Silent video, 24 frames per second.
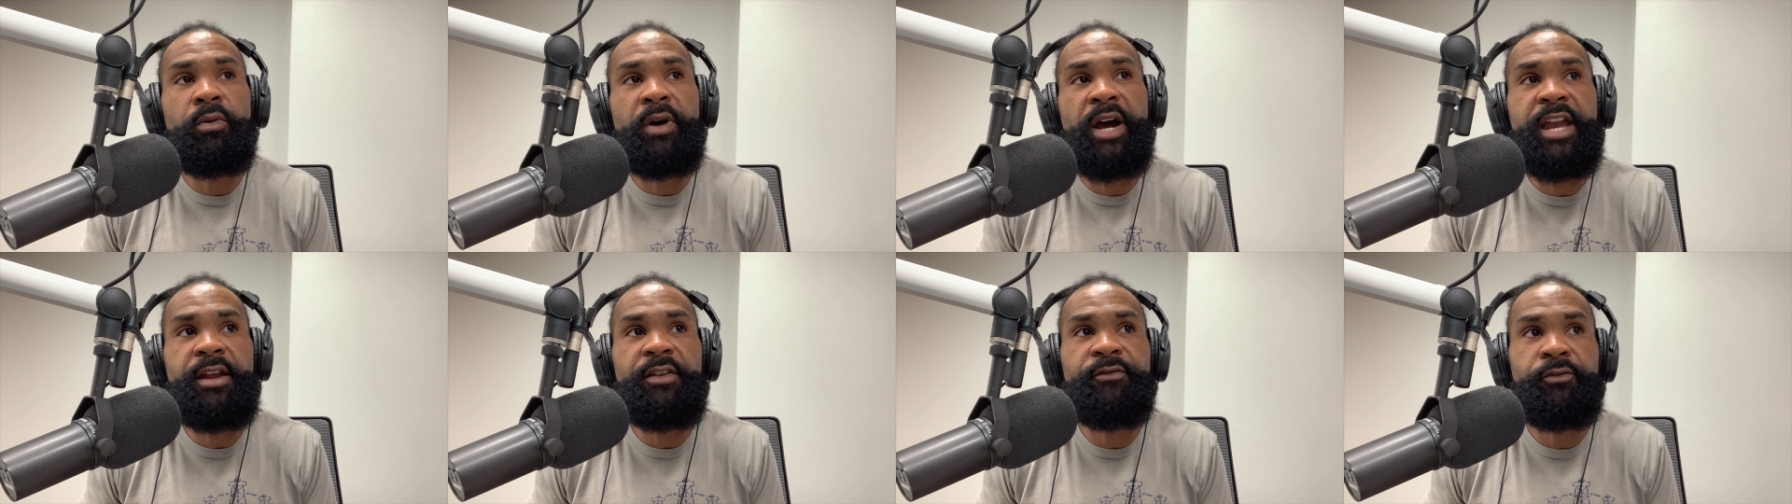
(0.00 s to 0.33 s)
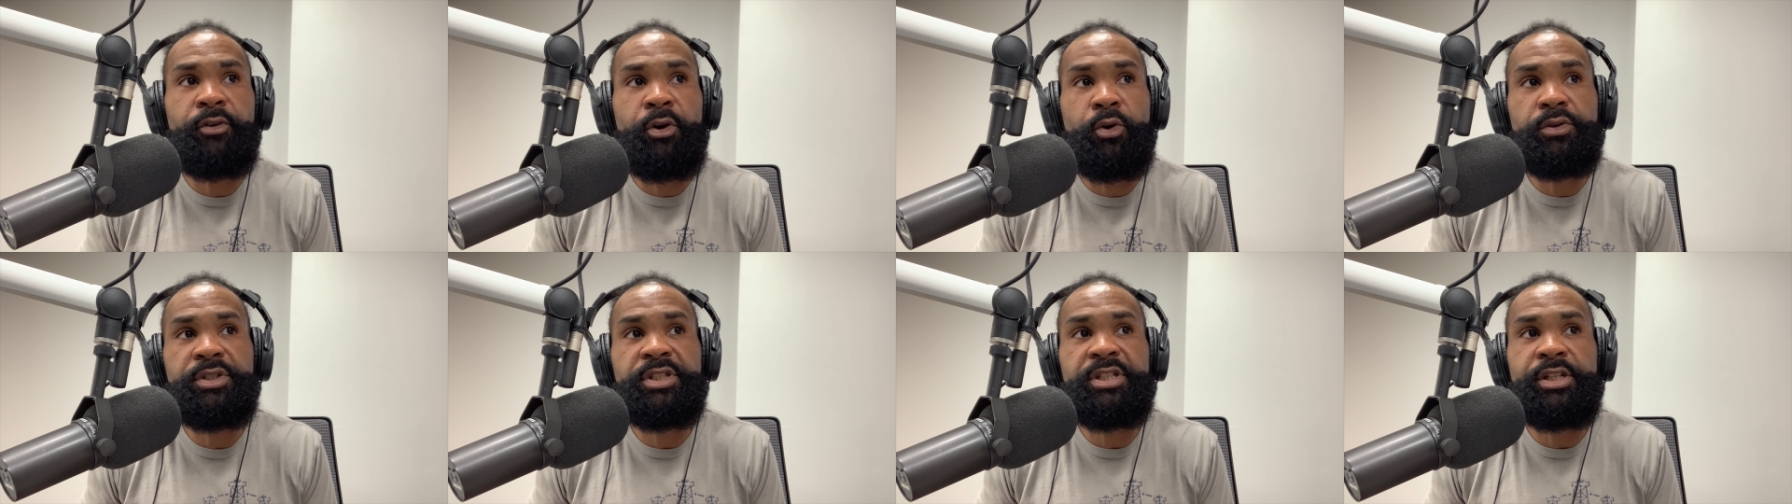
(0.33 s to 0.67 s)
white
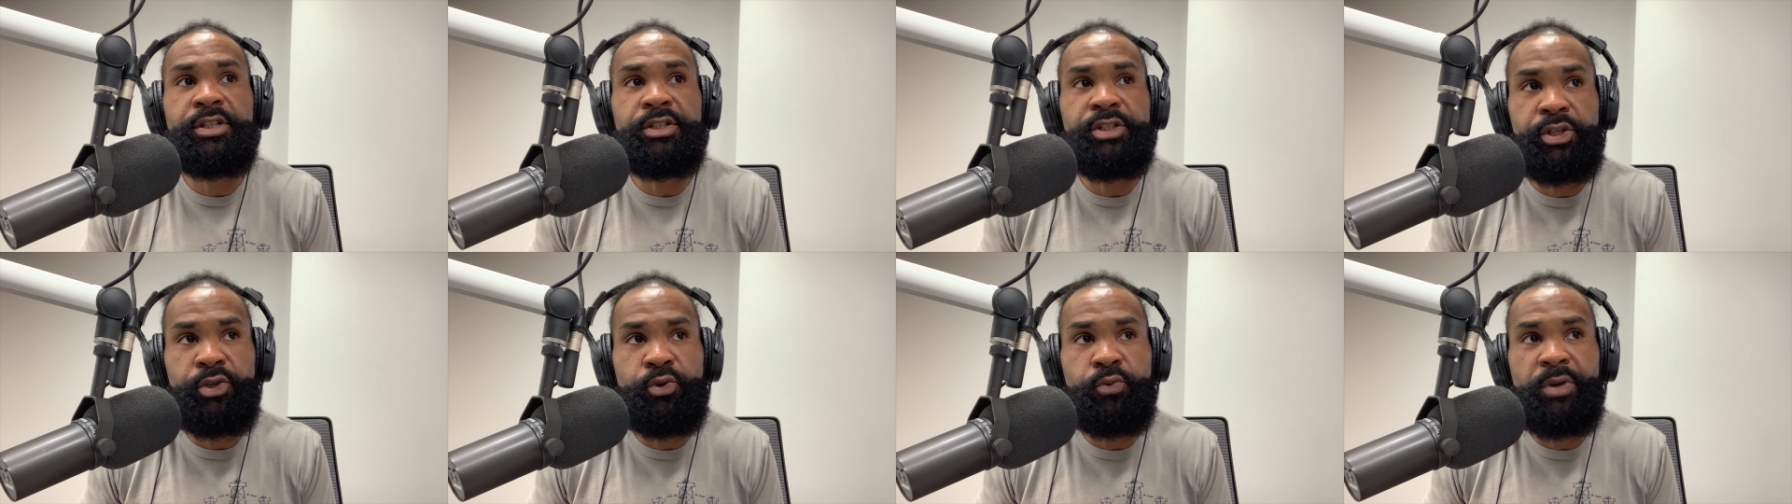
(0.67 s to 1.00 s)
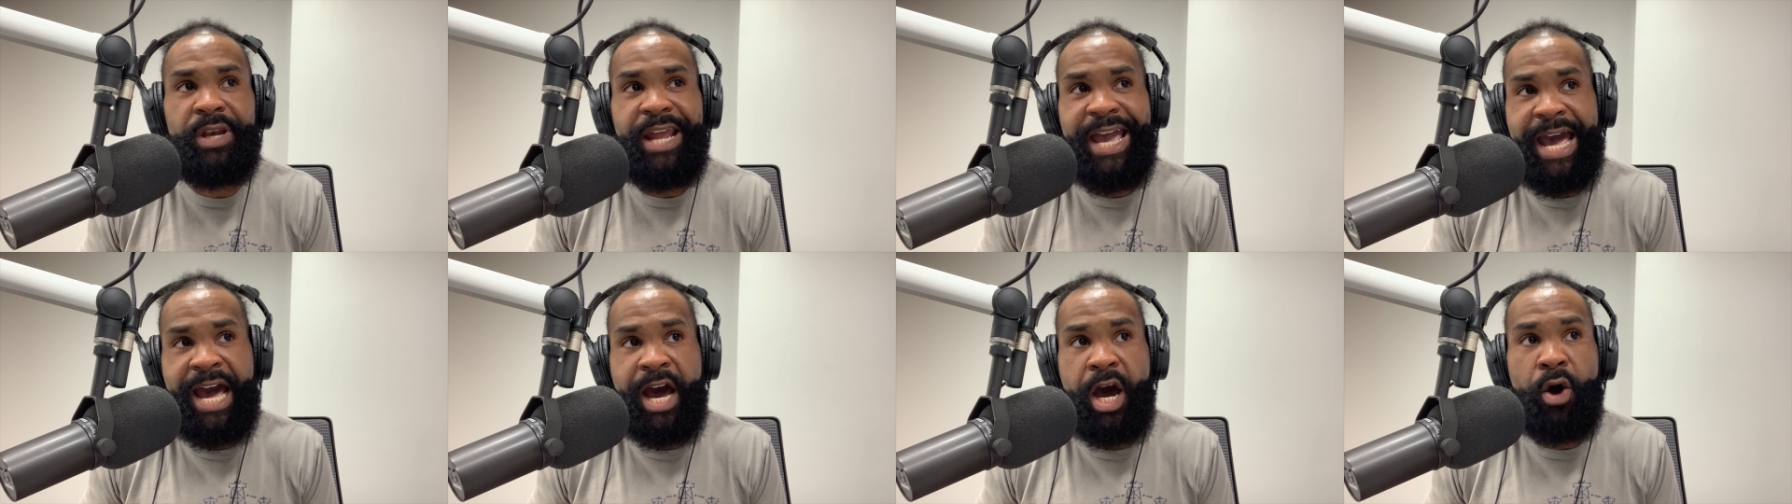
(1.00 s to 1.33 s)
folks to do
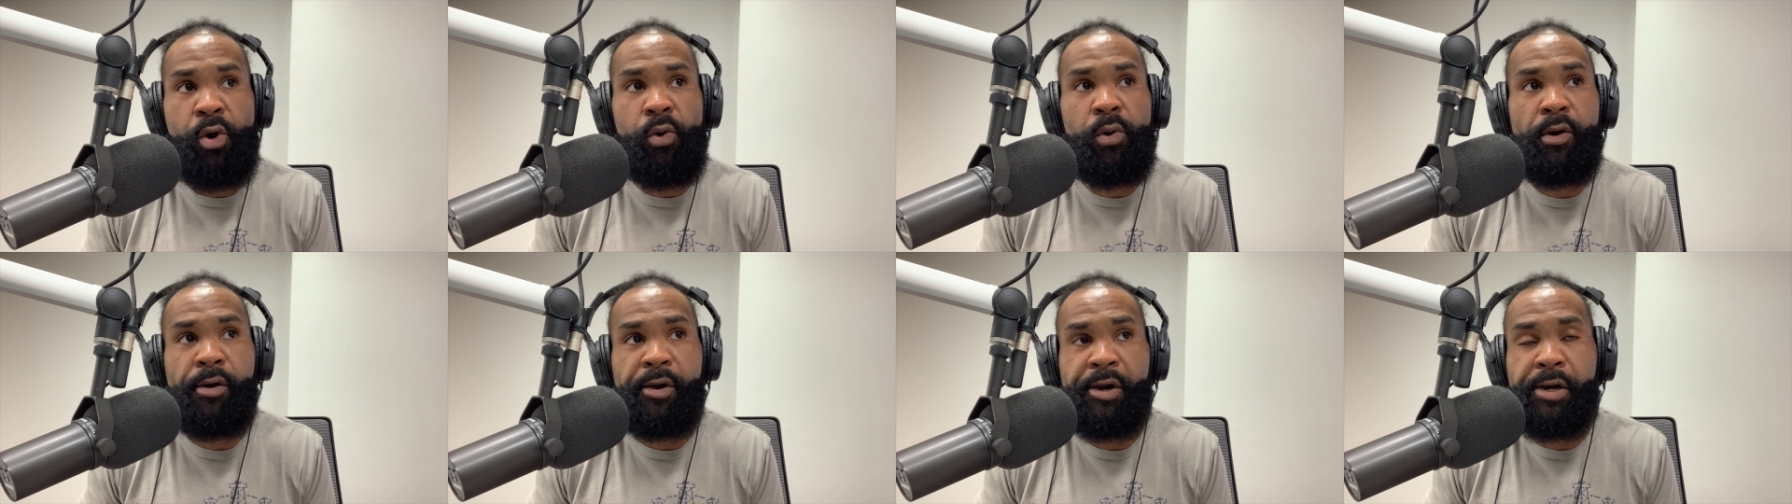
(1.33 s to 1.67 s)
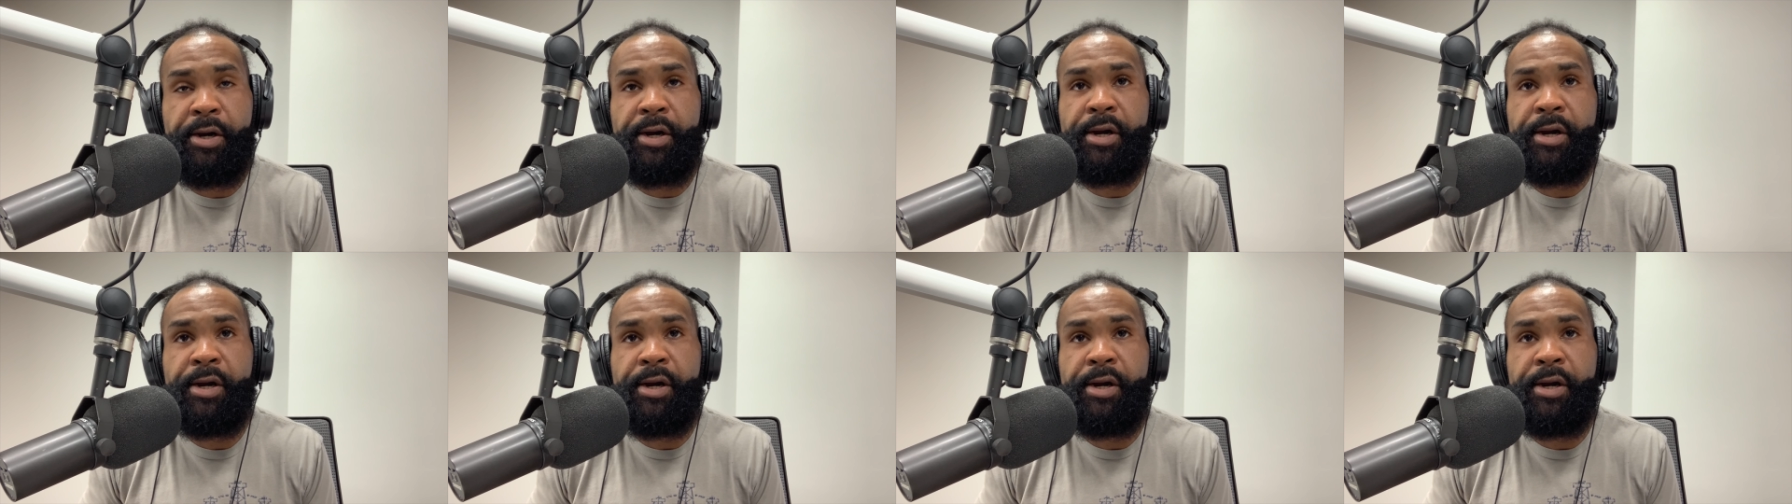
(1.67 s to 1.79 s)
now